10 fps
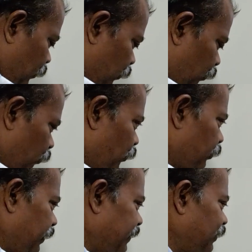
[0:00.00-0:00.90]
So
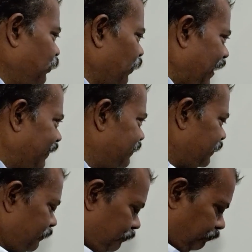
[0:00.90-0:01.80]
this is your
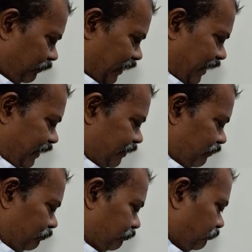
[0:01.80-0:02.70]
answer,
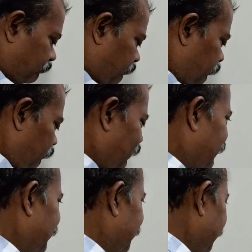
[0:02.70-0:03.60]
and
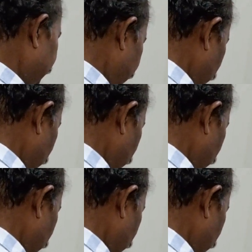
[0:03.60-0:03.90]
this is